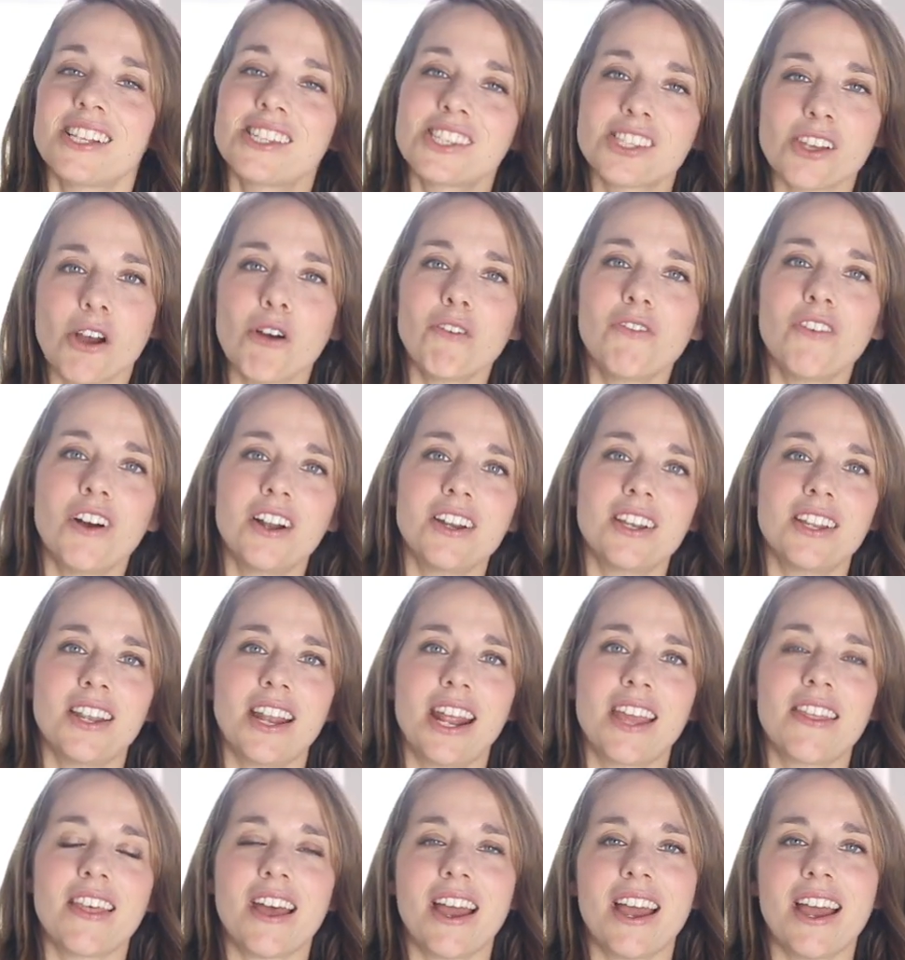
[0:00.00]
It's so fun
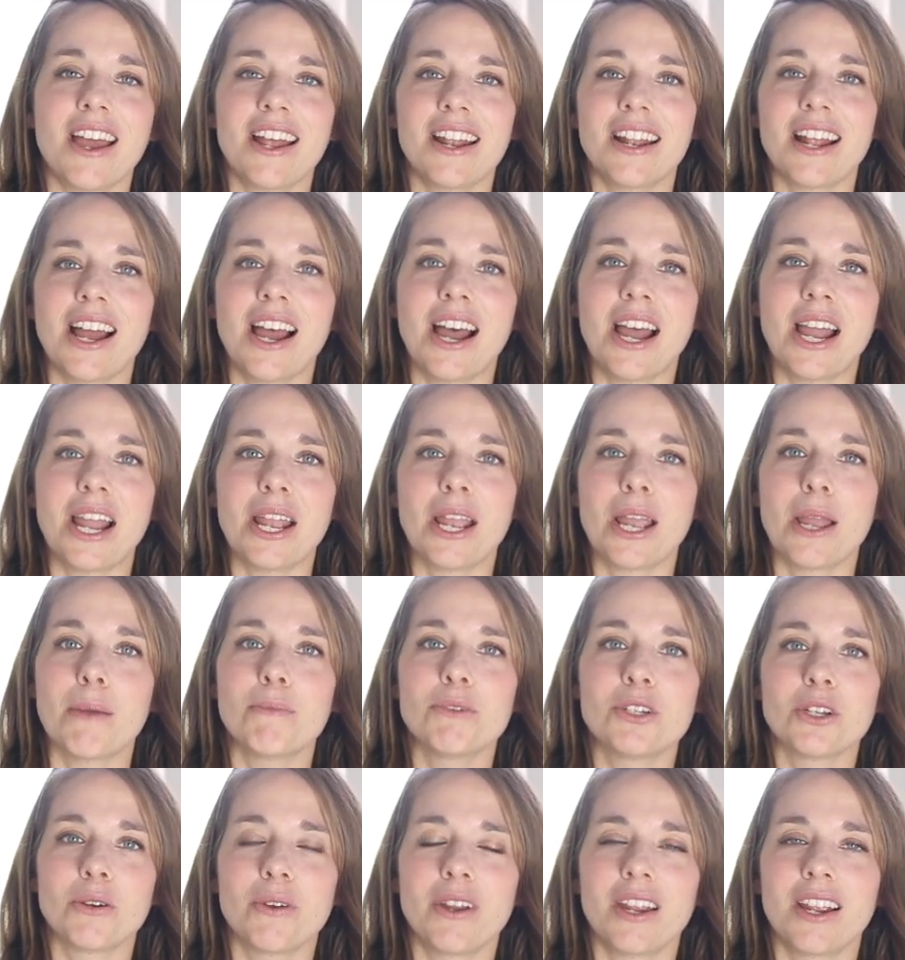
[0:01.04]
today that I
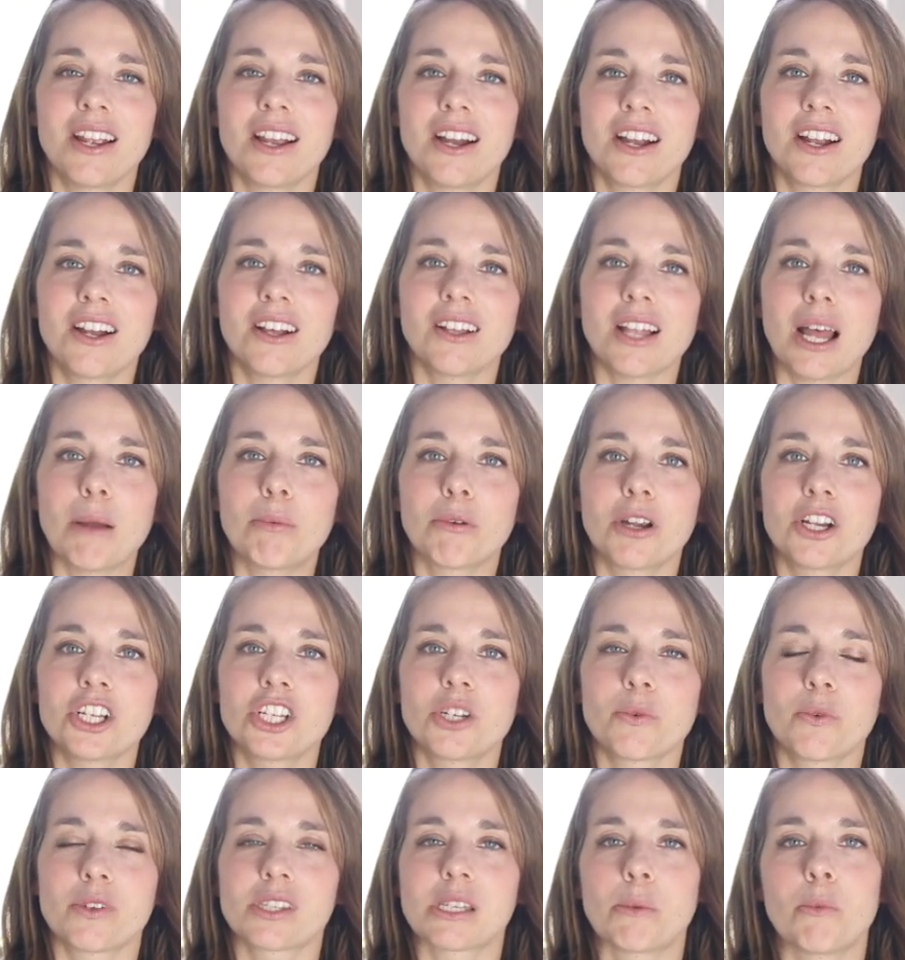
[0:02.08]
am doing a
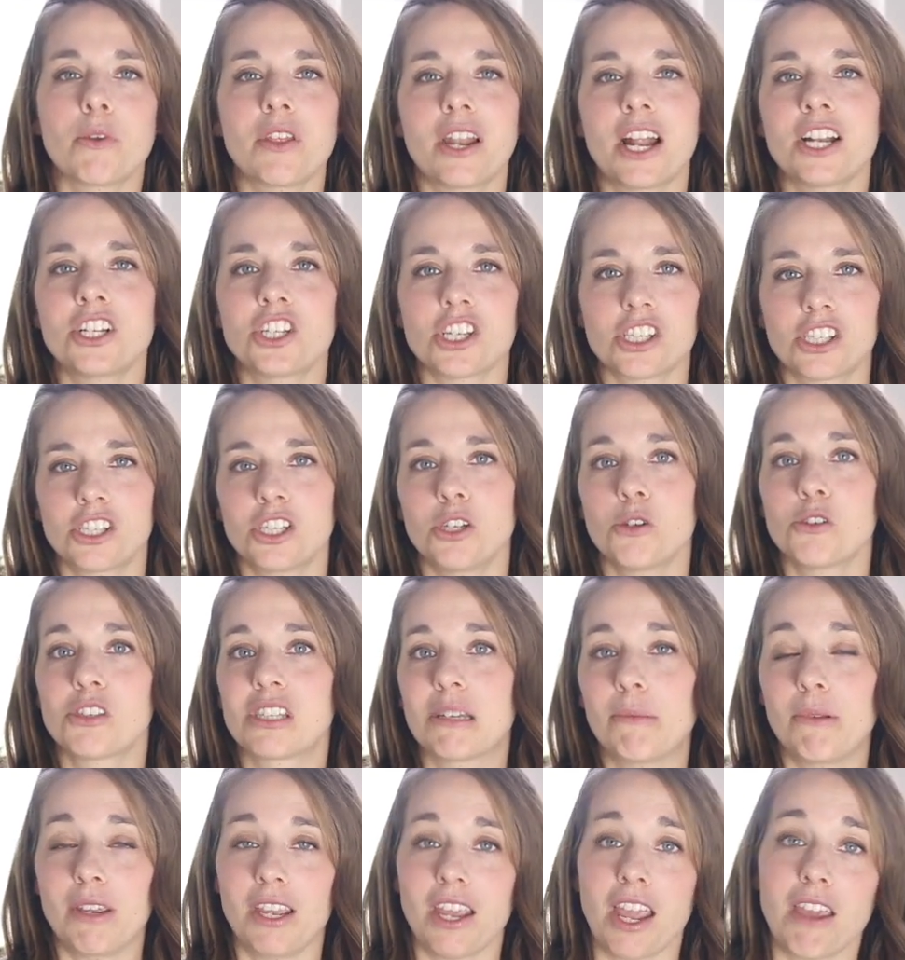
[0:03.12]
collaboration with someone that I just used
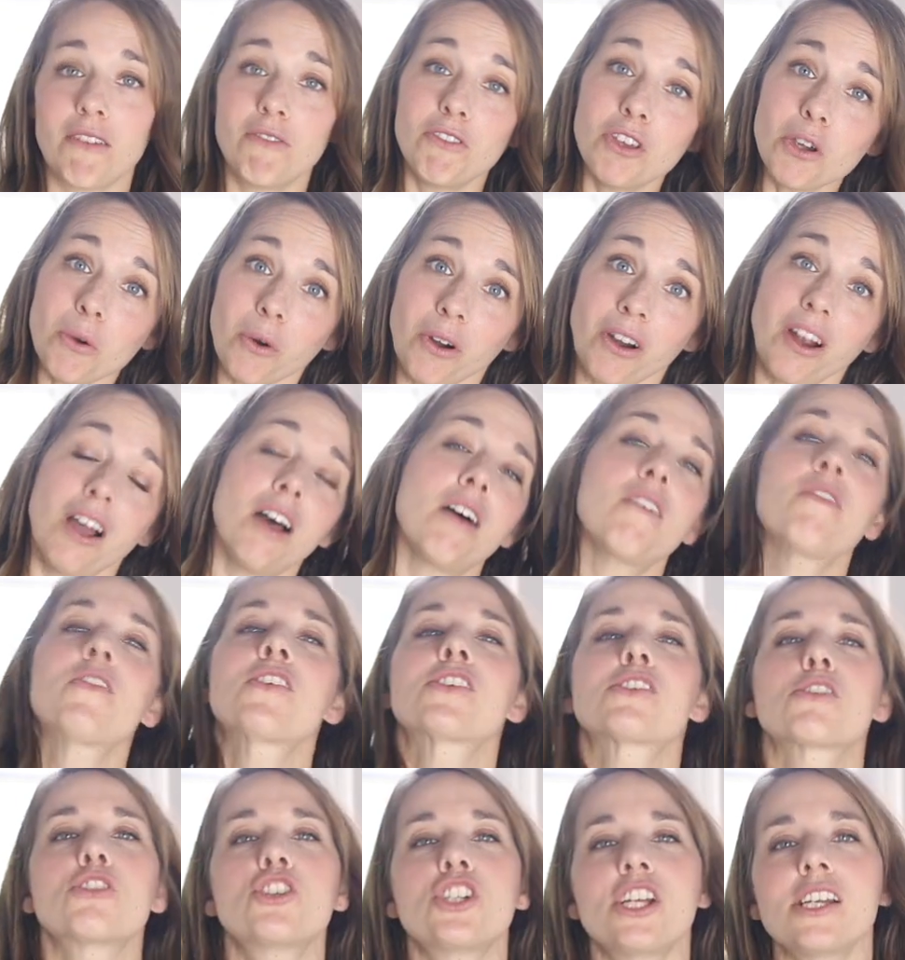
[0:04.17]
to be a viewer of.
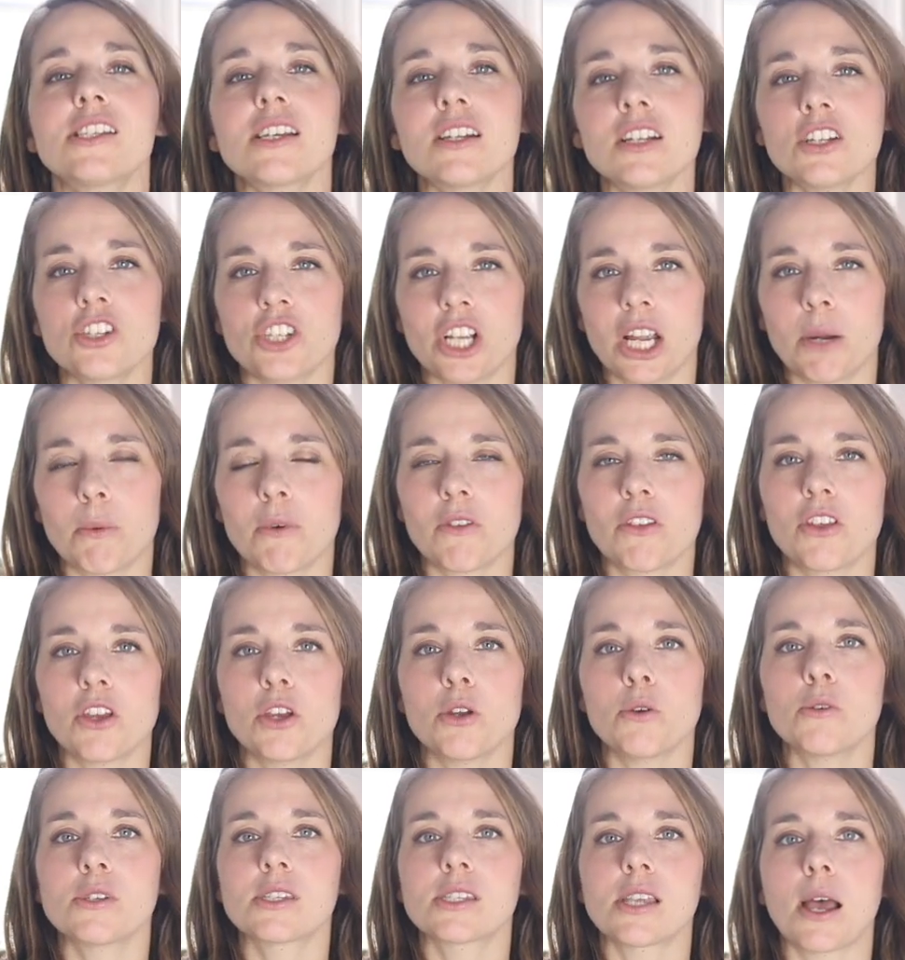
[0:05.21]
So she's going to share with
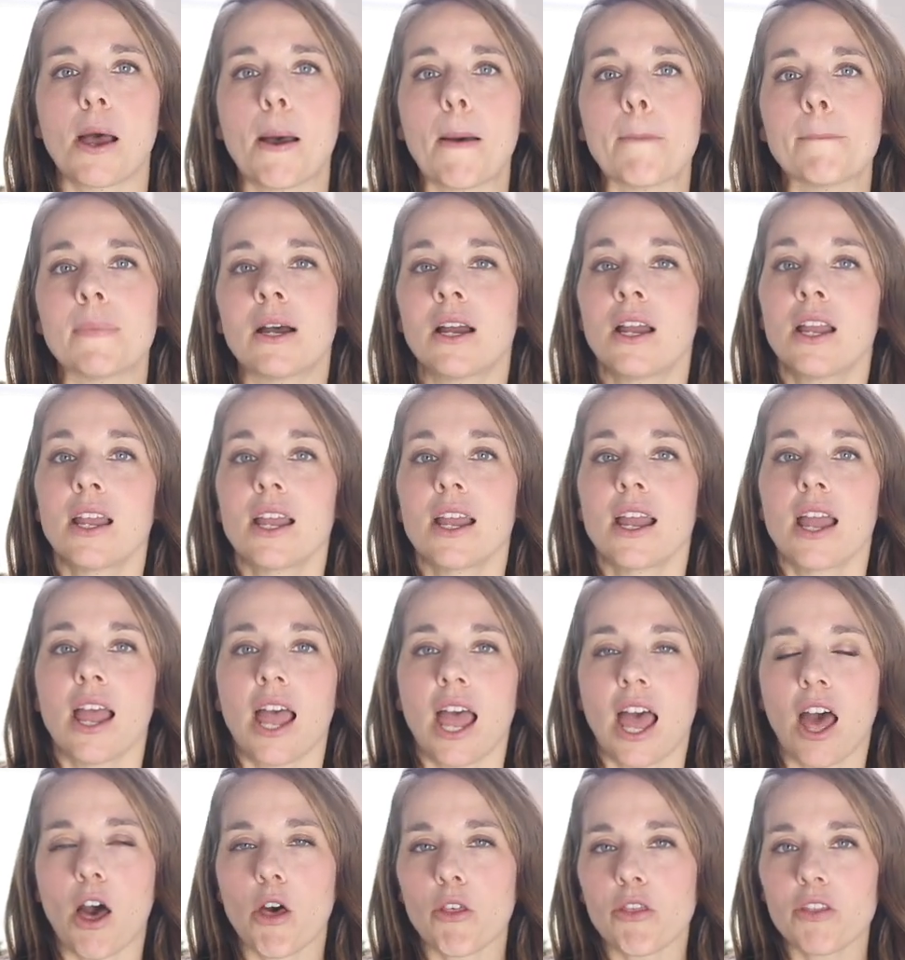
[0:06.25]
you some
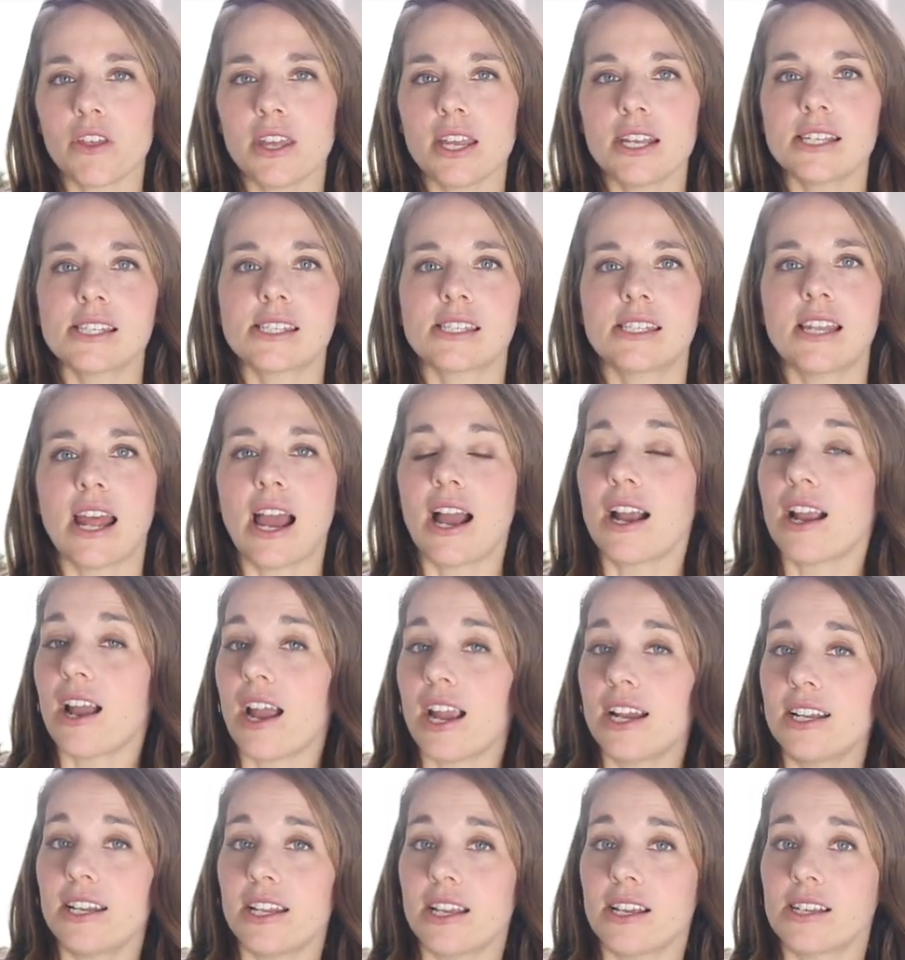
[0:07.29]
healthy snack
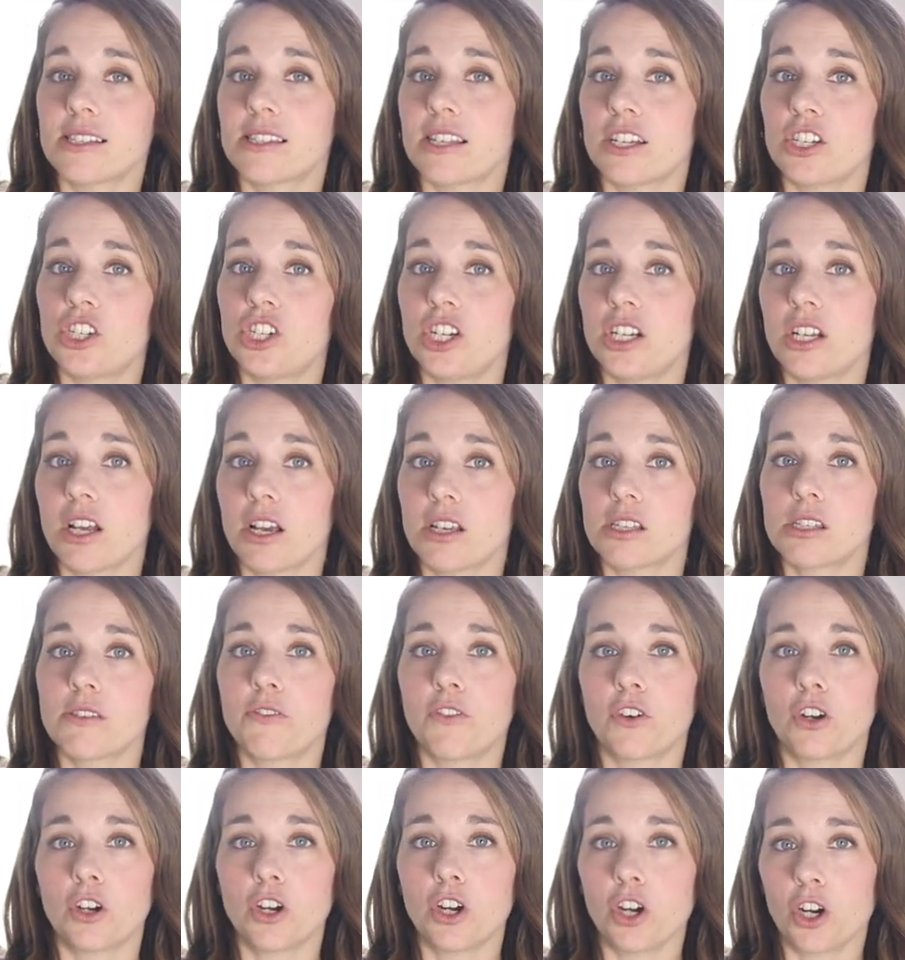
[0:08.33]
ideas that she does
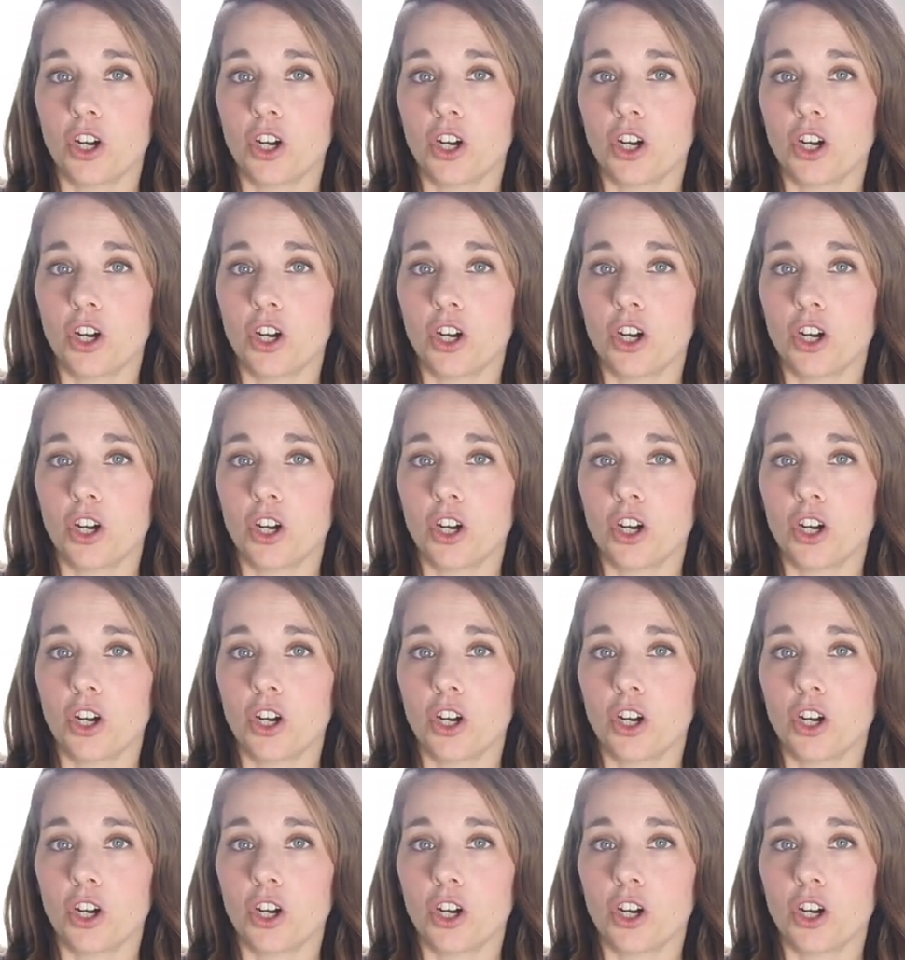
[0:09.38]
for